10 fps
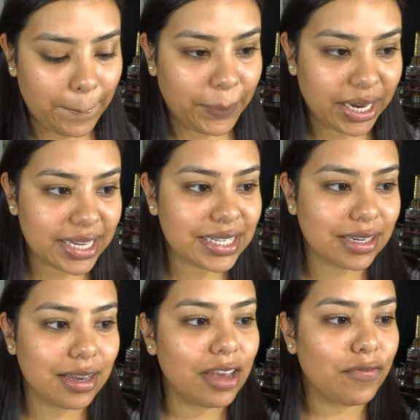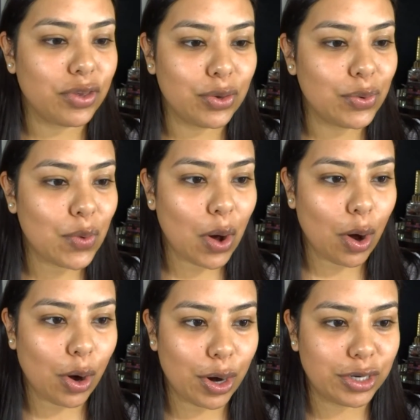but if you
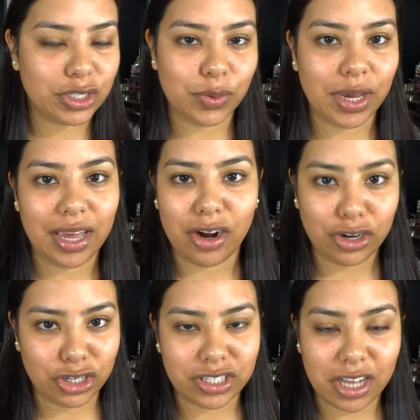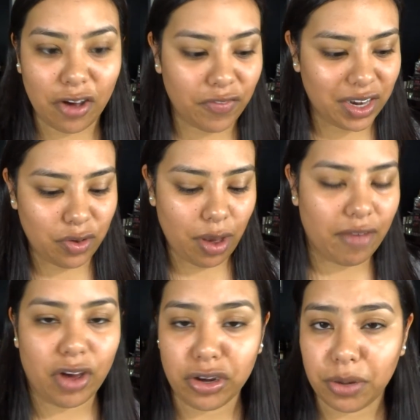are doing it on yourself and you have
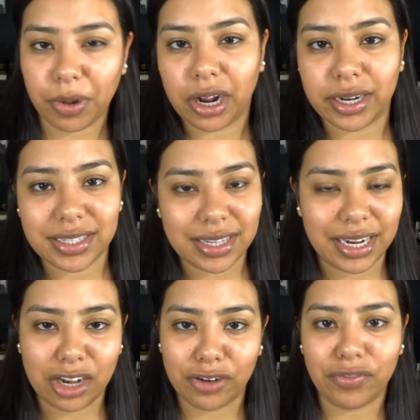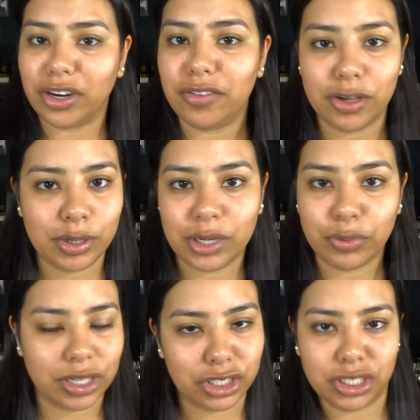all your products laid out in front of you, it
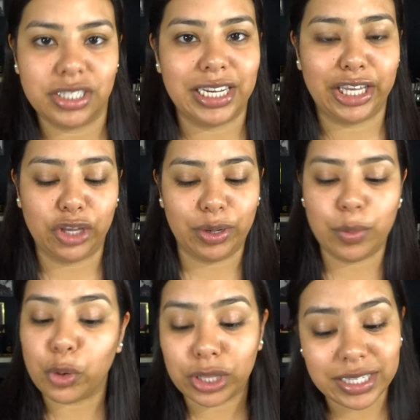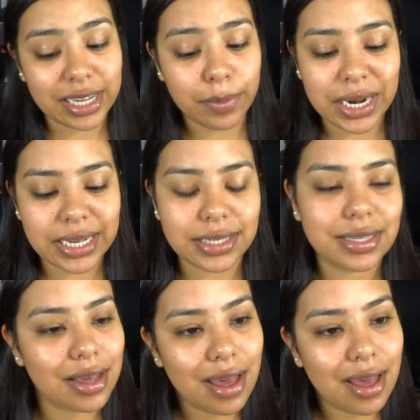really shouldn't take you any more than 10 minutes.